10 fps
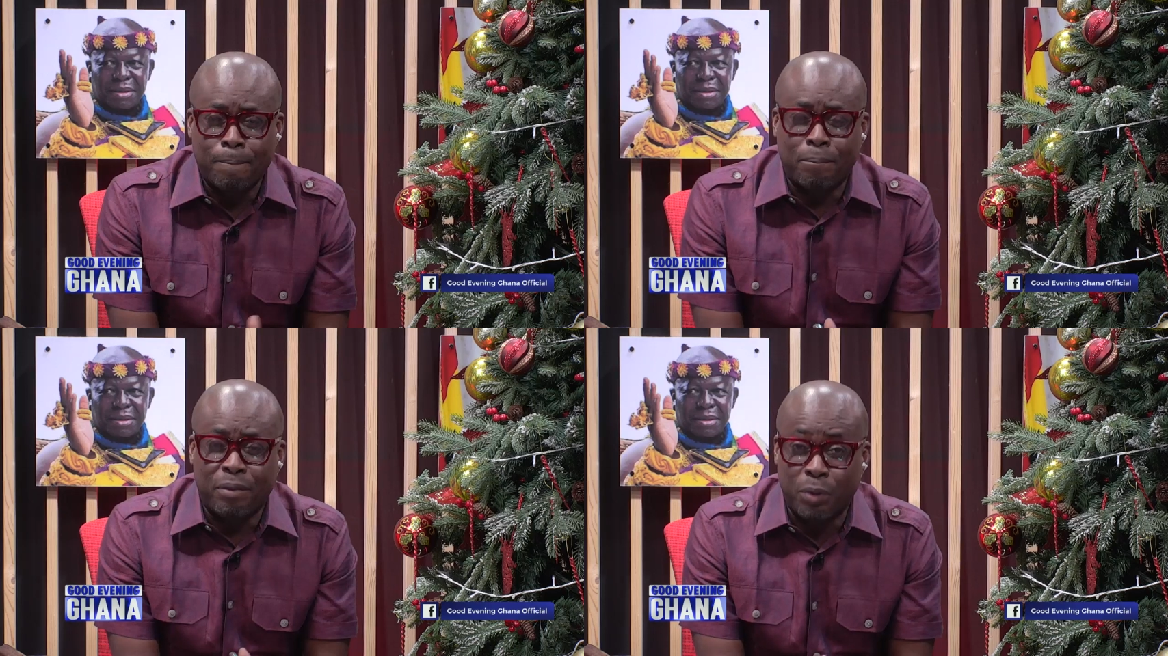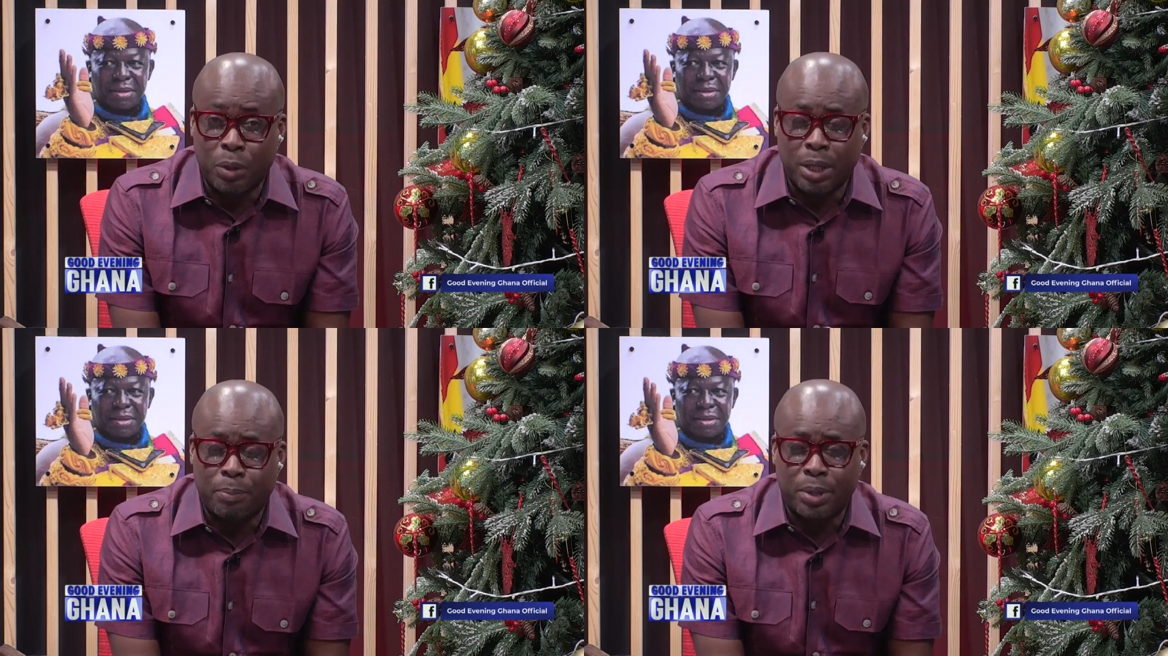
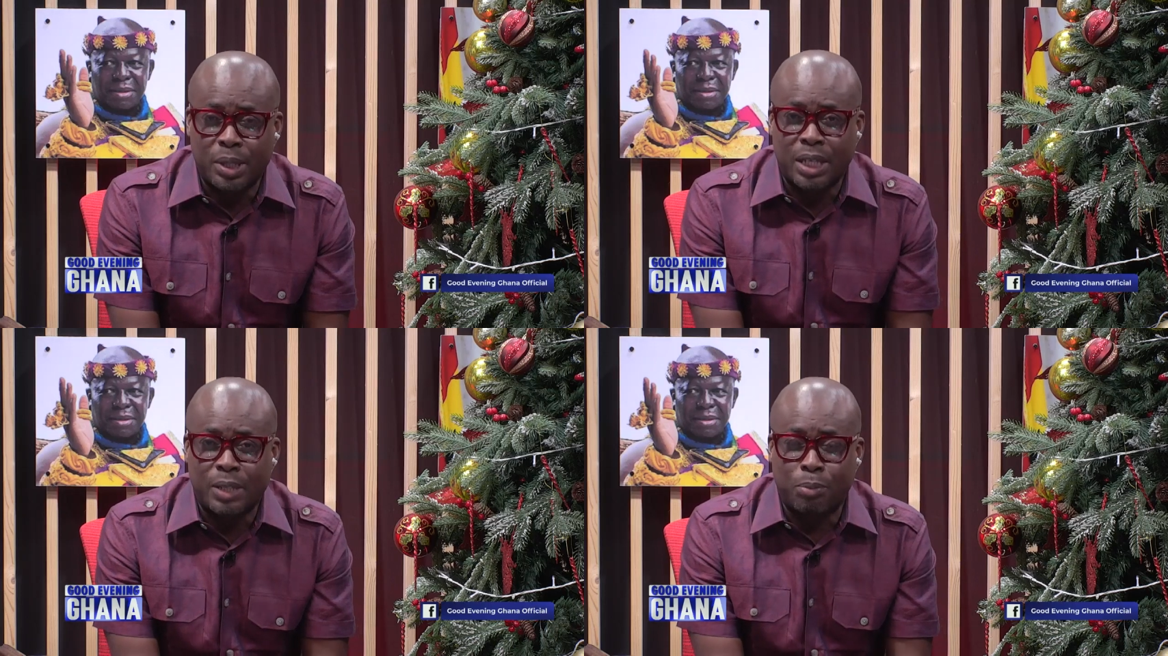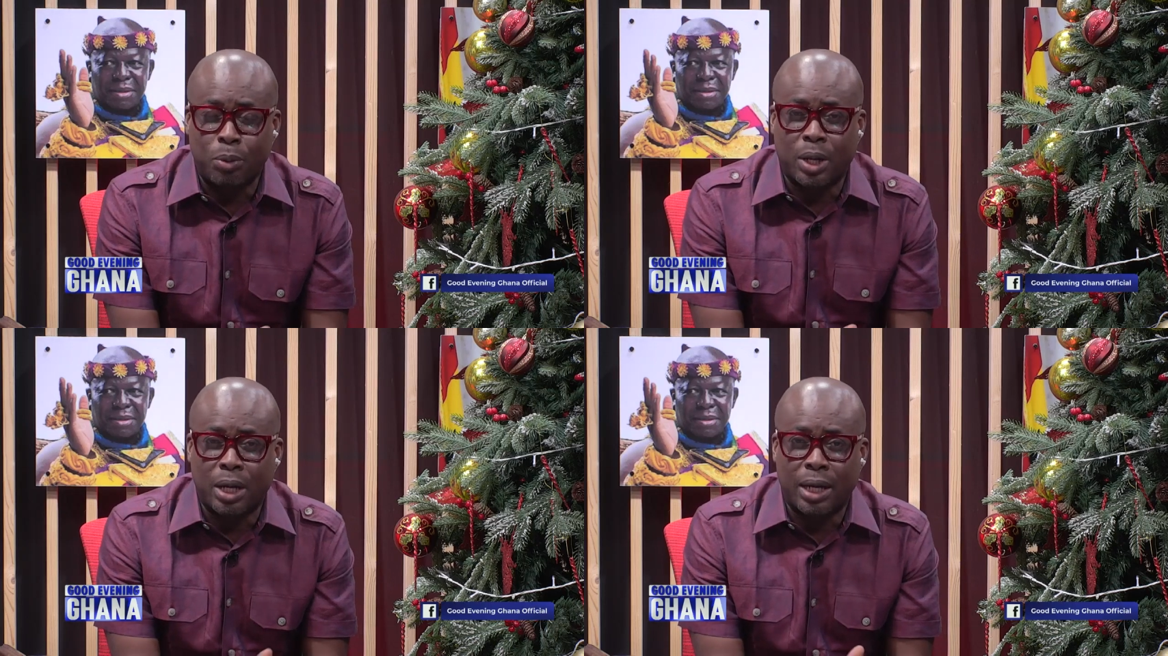Speaker 1: Before the president
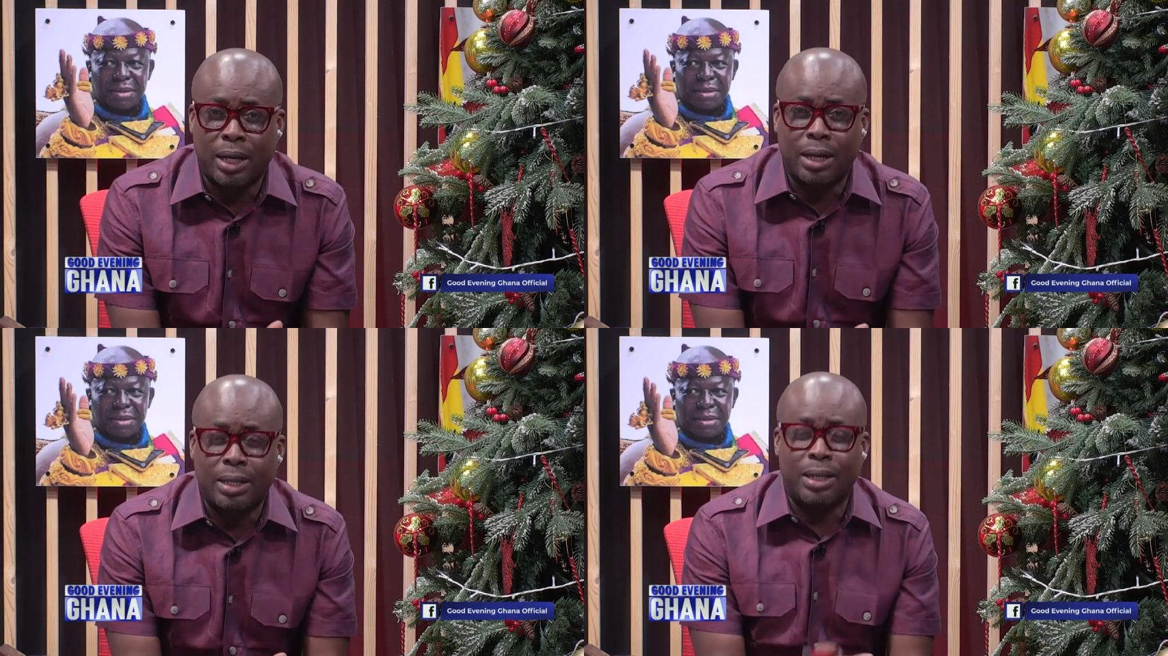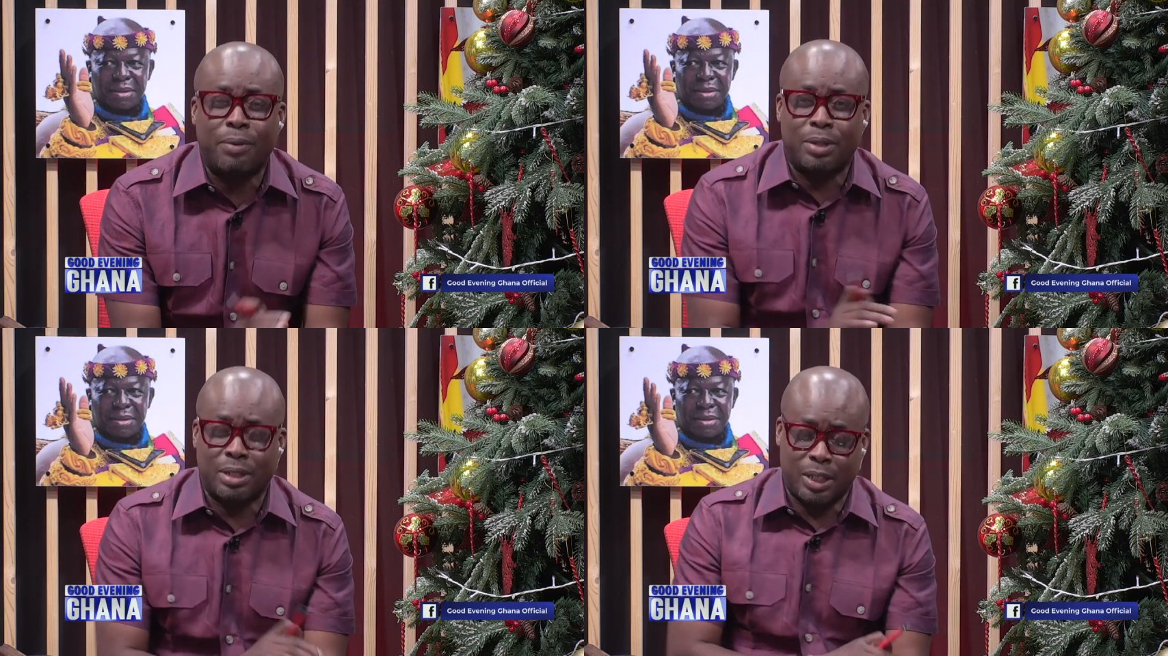spoke uh, in the
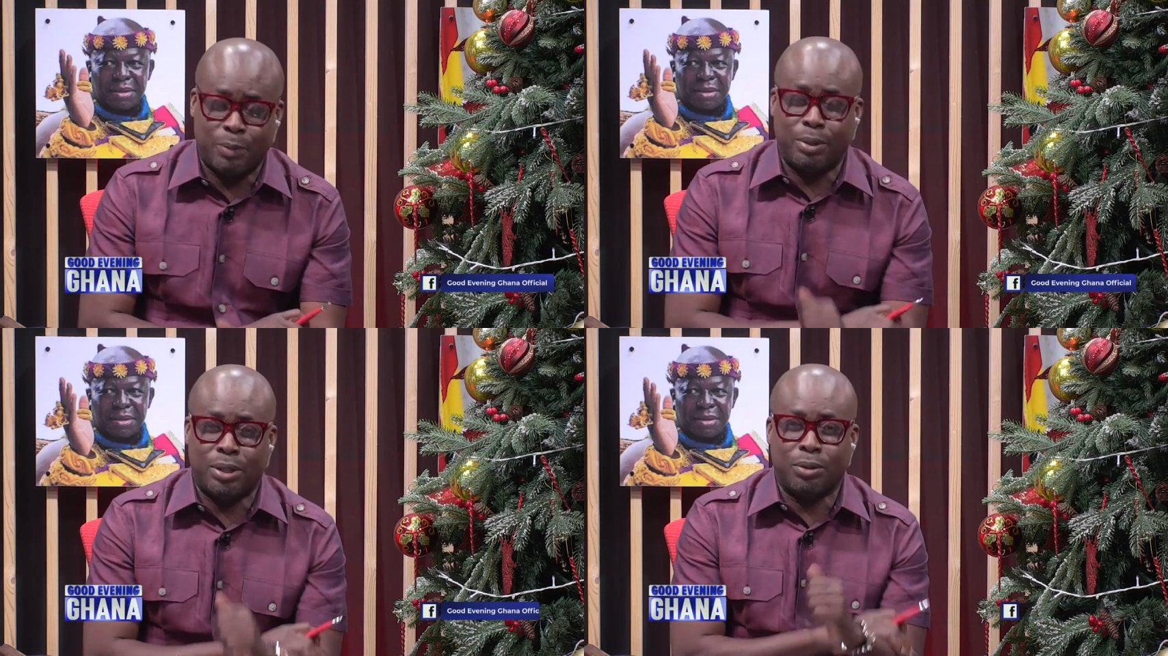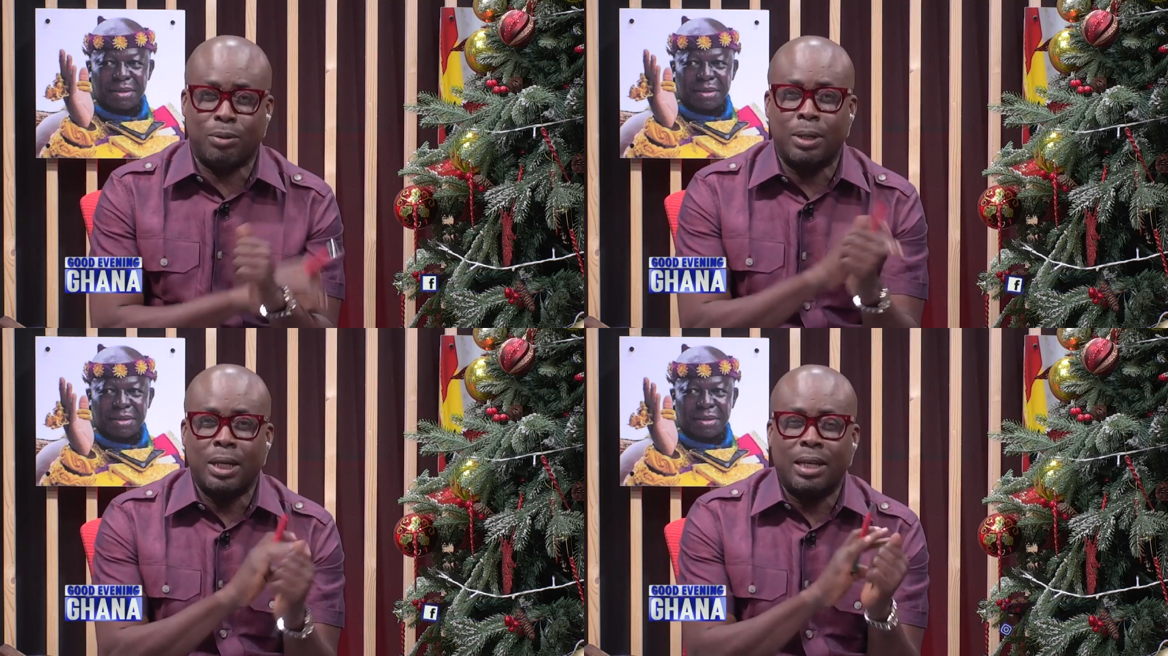written speech, though,